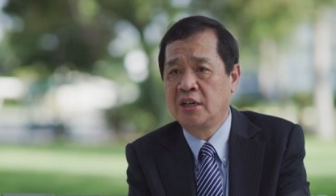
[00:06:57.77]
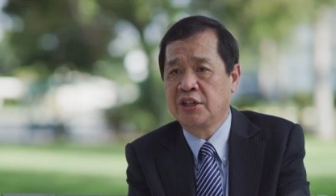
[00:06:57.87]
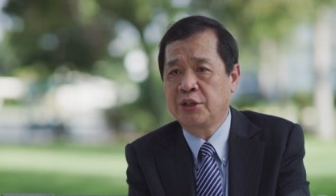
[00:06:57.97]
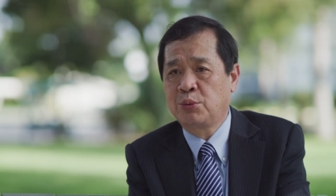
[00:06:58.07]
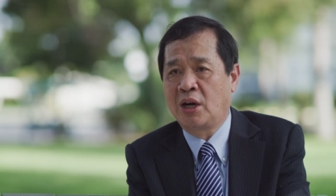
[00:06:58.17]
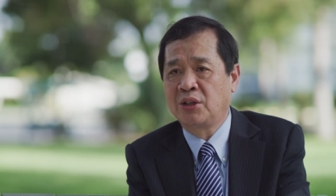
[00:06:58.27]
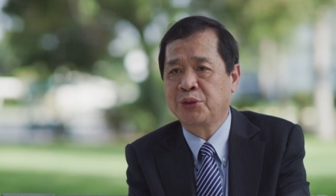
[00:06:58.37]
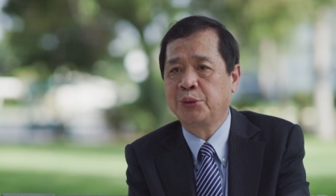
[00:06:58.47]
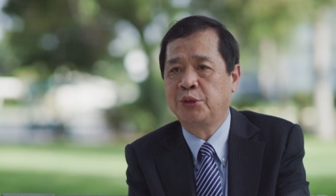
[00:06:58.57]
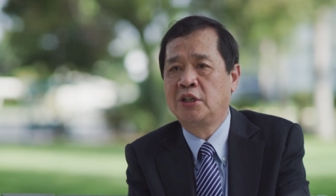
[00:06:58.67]
She
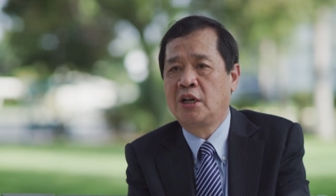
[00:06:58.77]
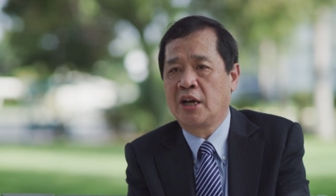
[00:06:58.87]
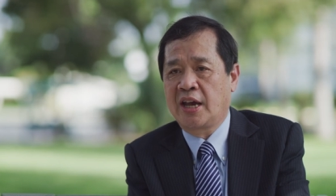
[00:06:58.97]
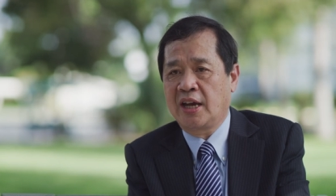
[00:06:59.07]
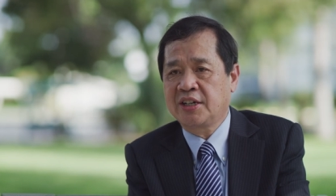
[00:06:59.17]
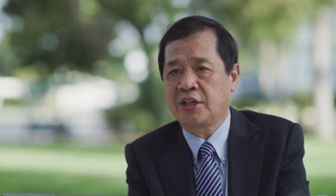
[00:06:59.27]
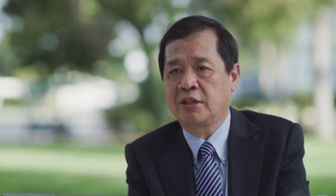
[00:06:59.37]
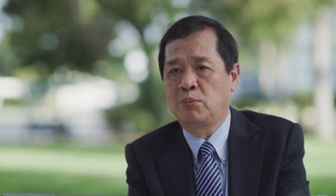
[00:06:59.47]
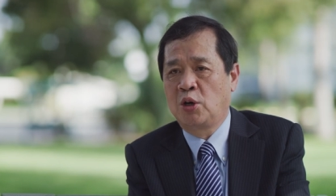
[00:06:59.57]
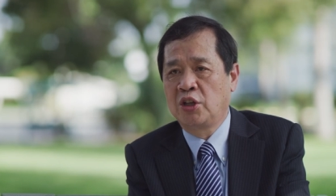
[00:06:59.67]
wanted to get
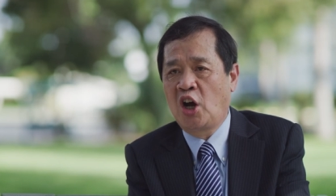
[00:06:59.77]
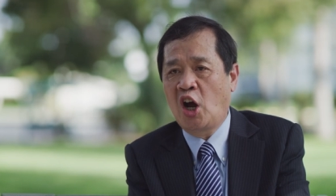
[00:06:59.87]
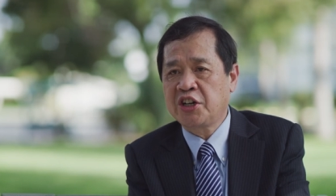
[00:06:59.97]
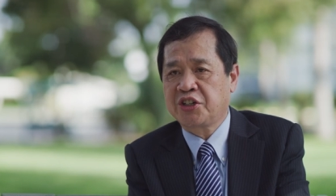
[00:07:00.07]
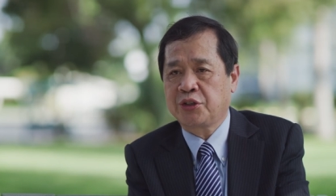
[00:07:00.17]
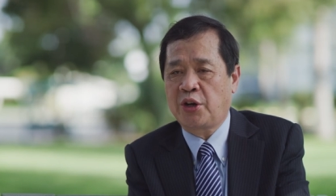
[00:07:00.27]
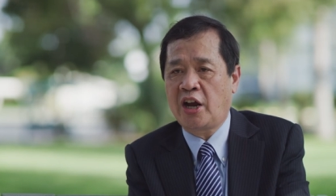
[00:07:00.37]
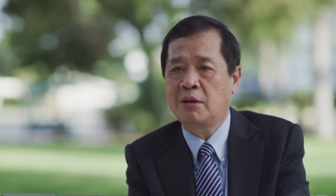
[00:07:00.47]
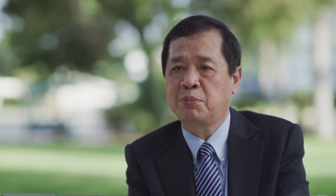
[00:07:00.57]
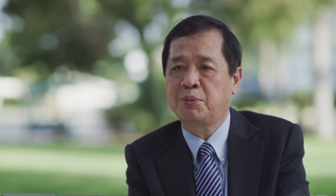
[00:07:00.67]
more knowledge to
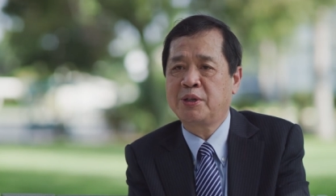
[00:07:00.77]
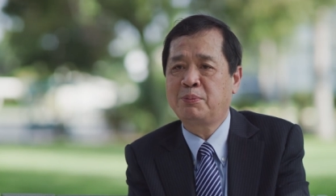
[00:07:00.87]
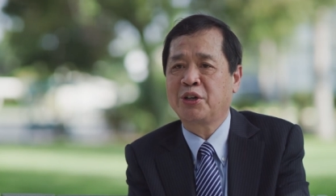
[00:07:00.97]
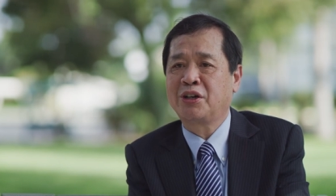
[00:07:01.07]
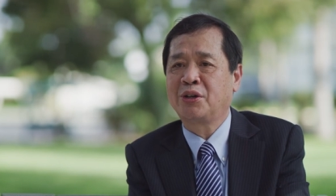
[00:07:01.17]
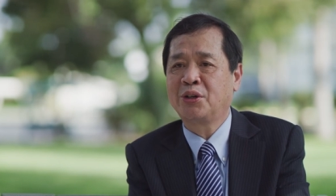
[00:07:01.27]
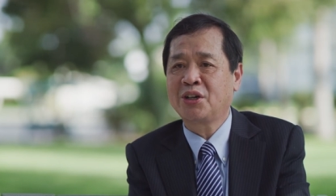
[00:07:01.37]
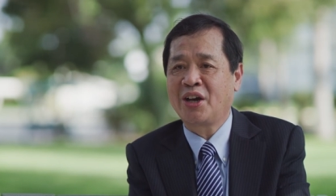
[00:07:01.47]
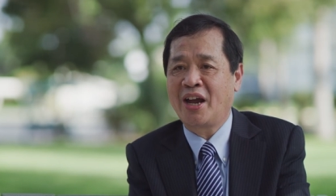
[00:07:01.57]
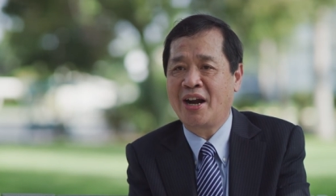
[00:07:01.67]
help people in local